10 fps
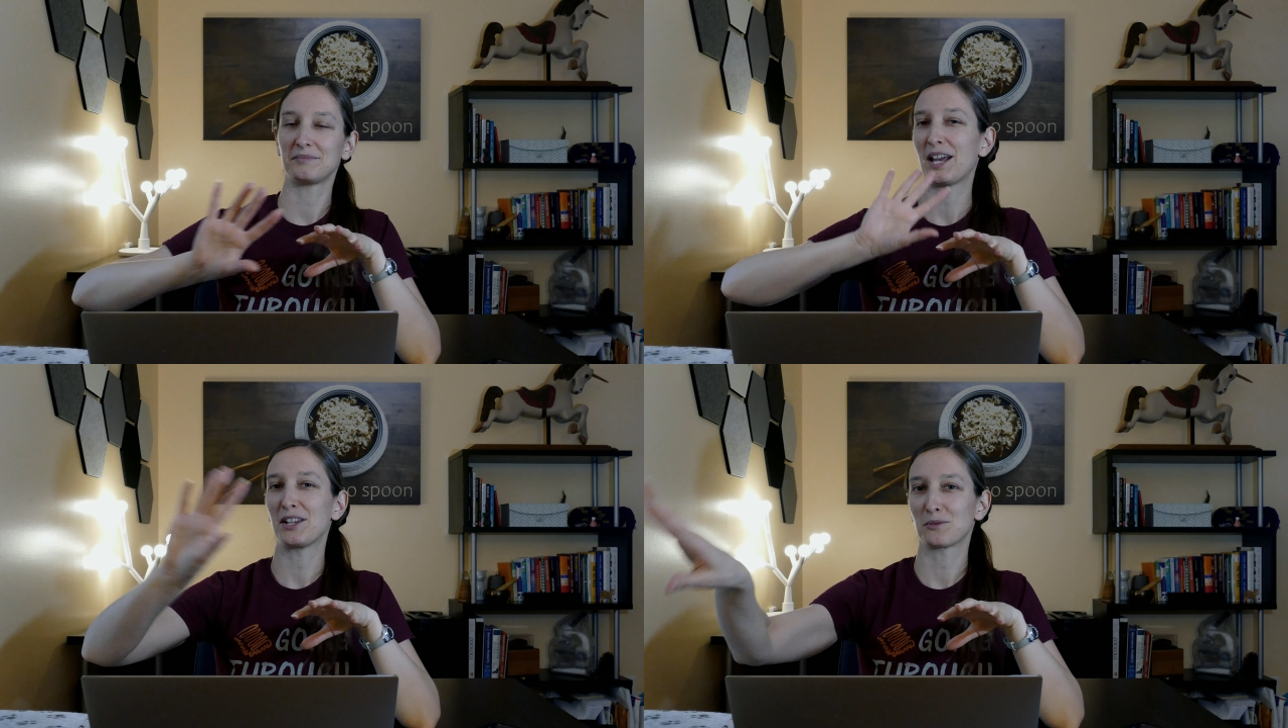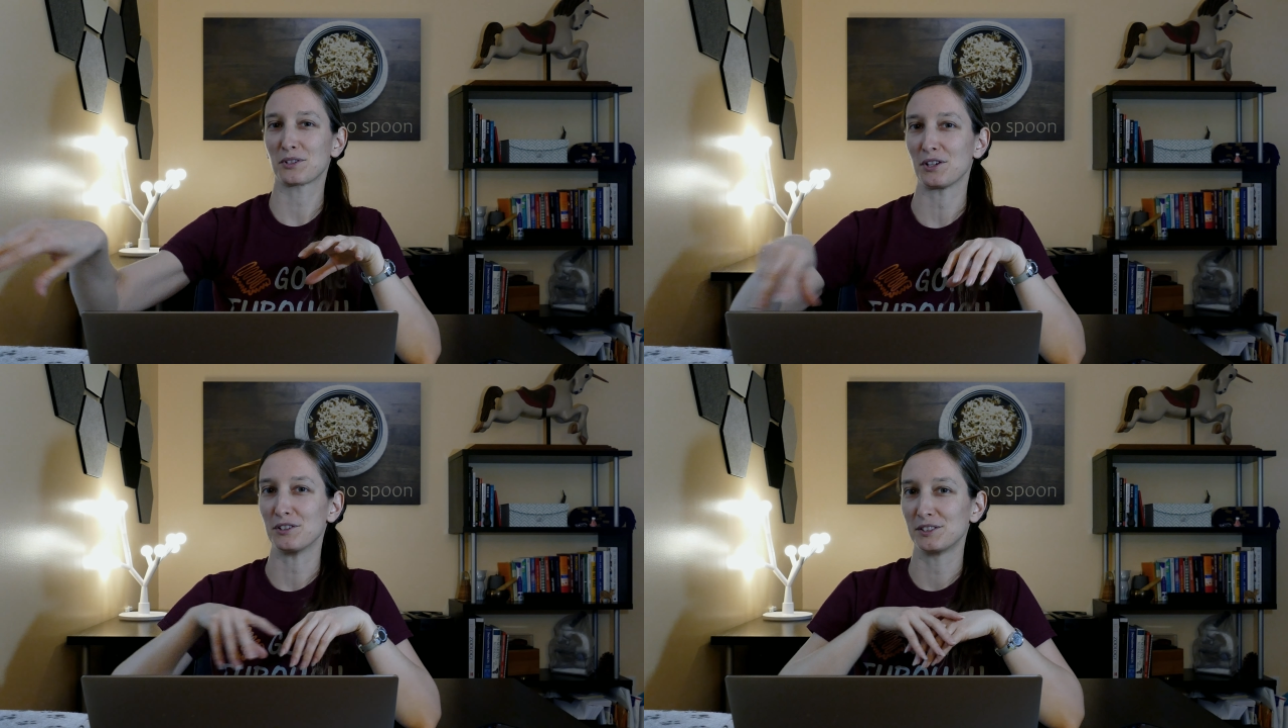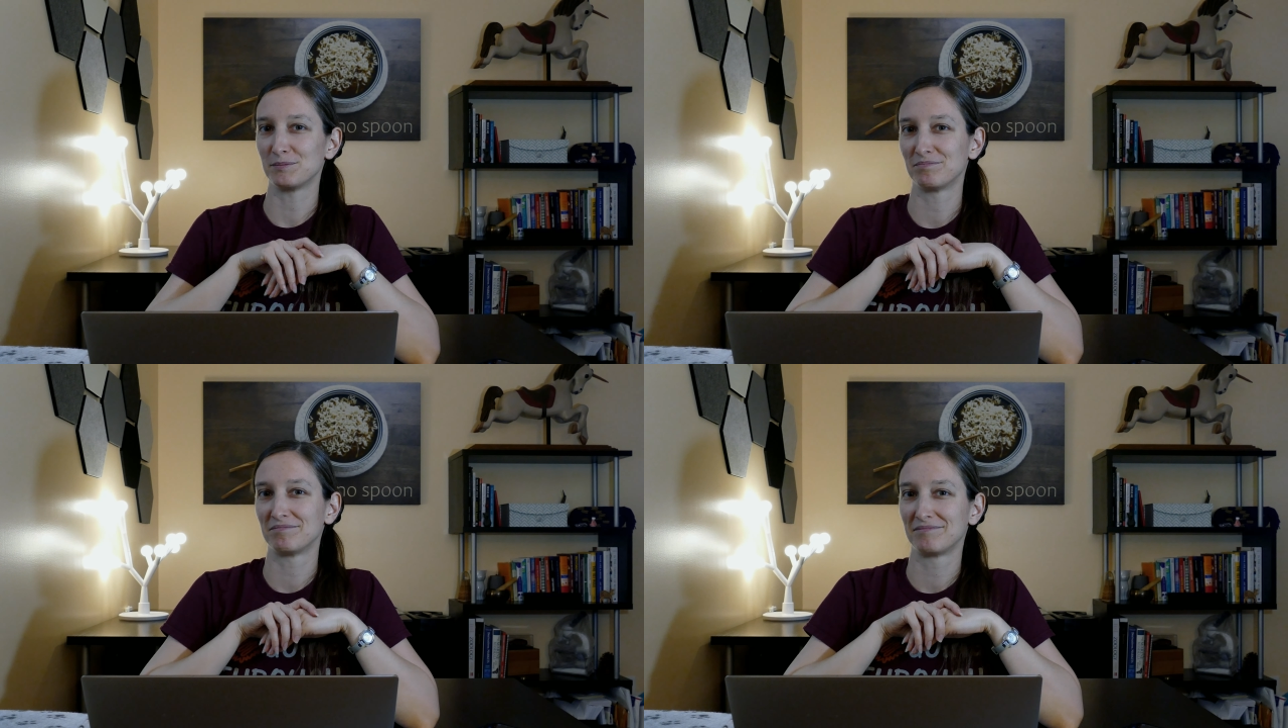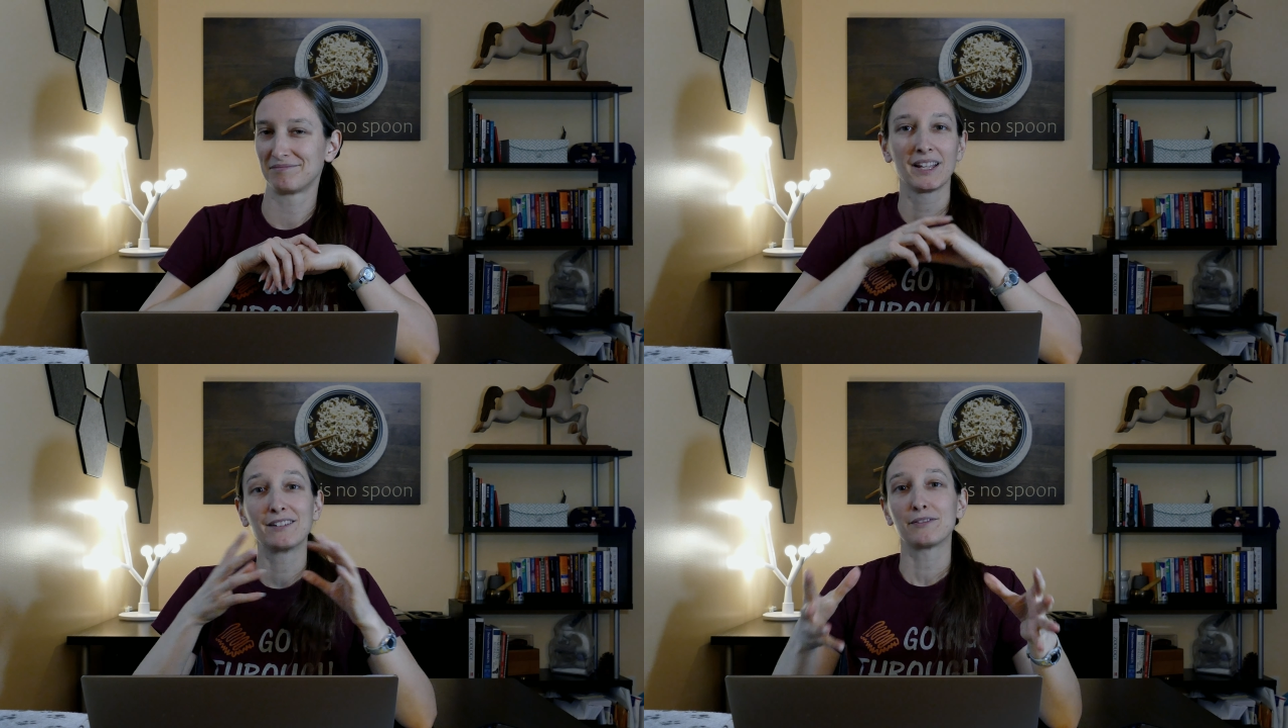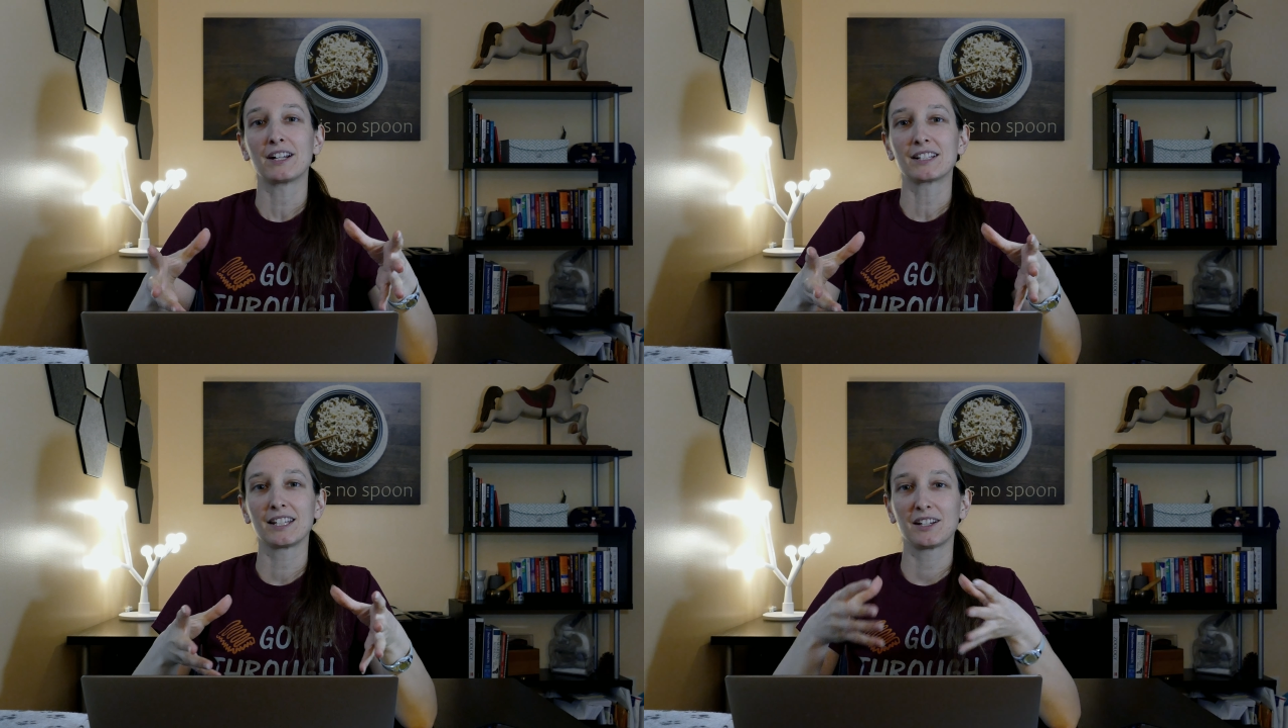end result. And
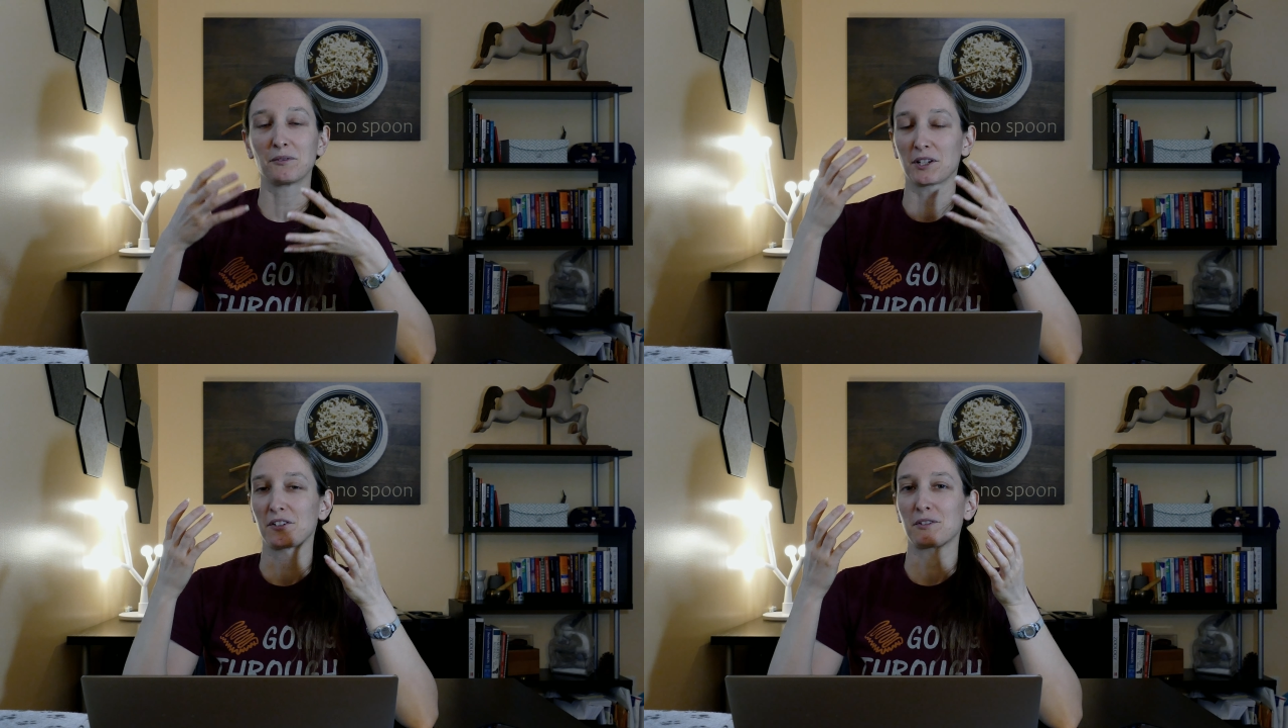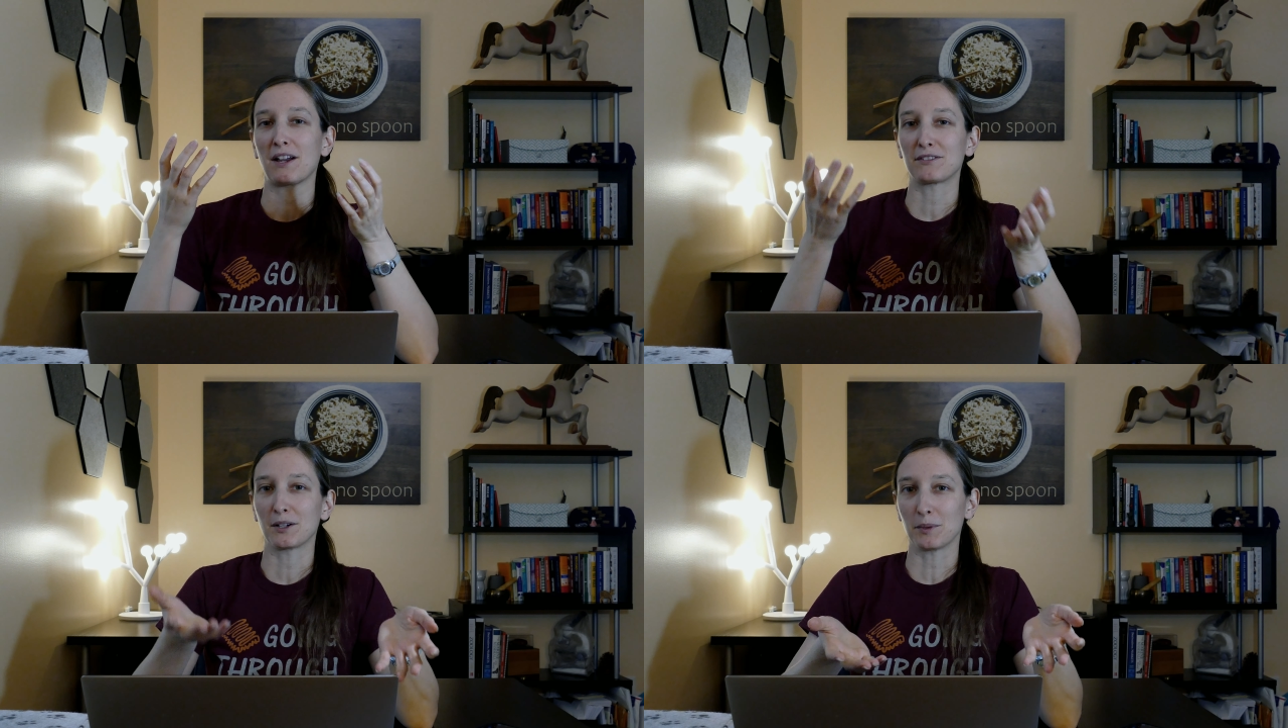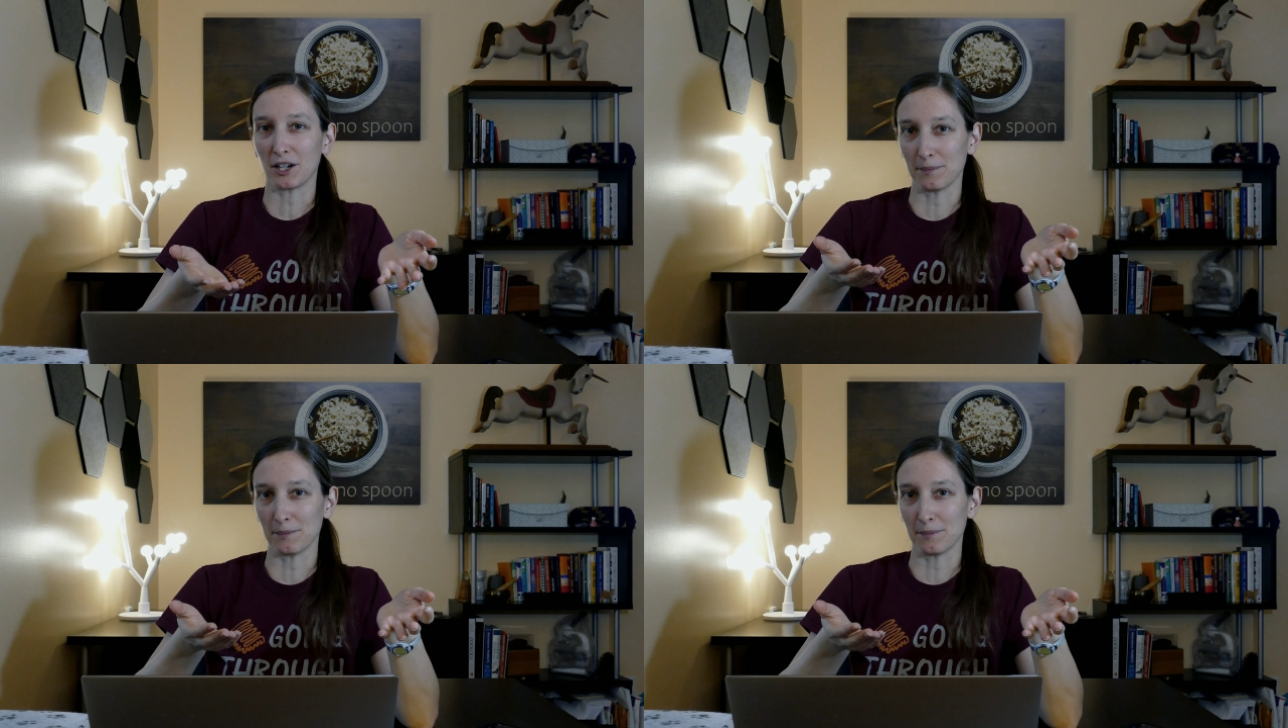finally, we're going to draft up our